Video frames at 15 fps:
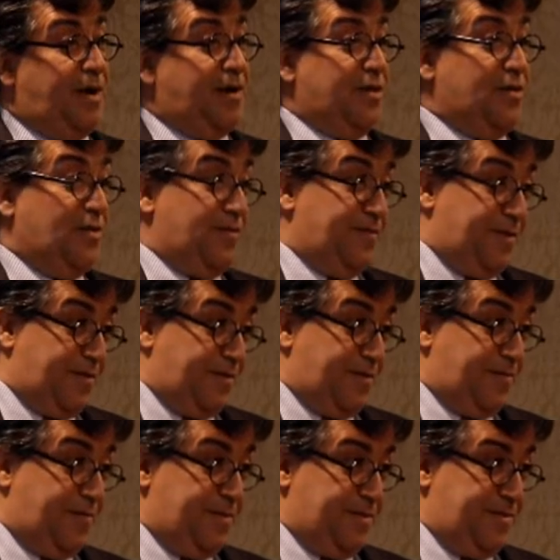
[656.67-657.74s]
are not very
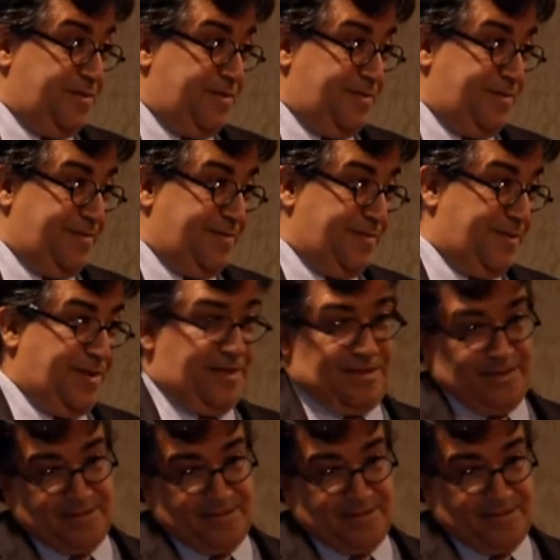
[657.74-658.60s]
efficient, right?